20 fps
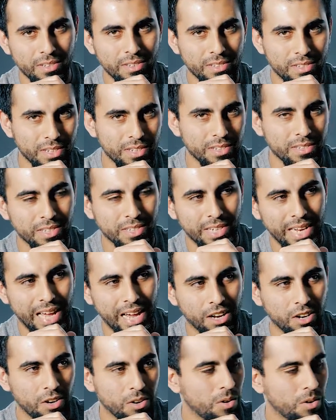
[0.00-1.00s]
to, to
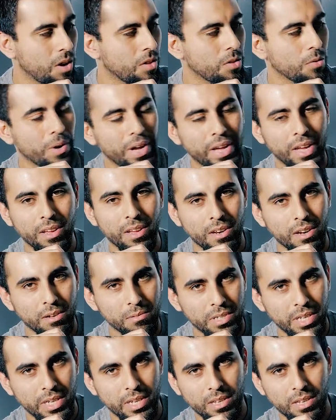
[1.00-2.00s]
not go all the way, you know what
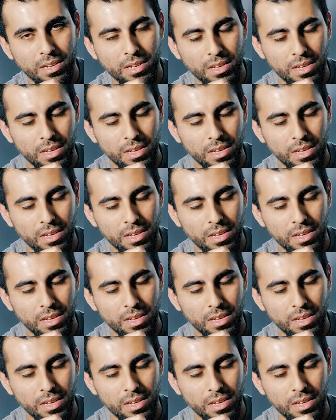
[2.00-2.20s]
I'm saying?